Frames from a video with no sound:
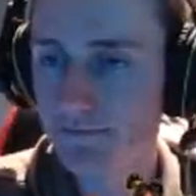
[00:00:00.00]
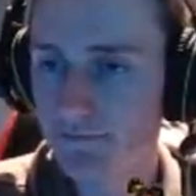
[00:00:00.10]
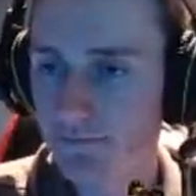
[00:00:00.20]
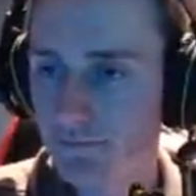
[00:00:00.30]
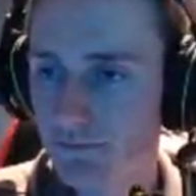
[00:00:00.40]

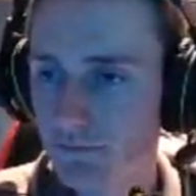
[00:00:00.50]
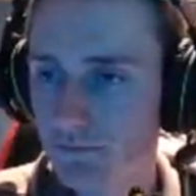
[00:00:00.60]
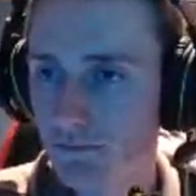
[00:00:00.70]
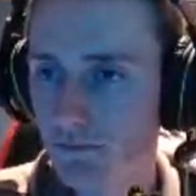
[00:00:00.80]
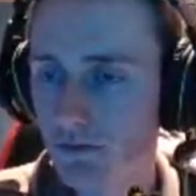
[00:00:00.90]

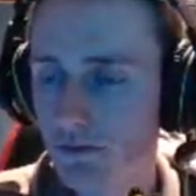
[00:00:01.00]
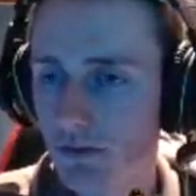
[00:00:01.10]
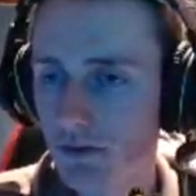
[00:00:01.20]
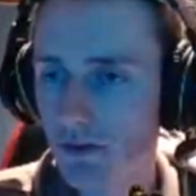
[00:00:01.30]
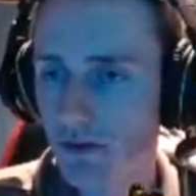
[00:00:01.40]

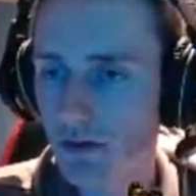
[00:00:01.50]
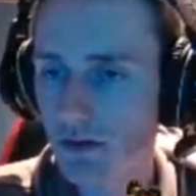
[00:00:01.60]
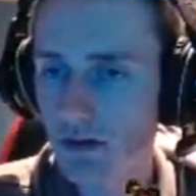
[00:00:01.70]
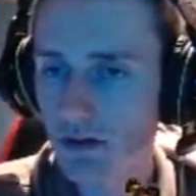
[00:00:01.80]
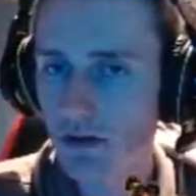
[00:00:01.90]

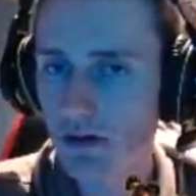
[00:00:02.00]
[no speech]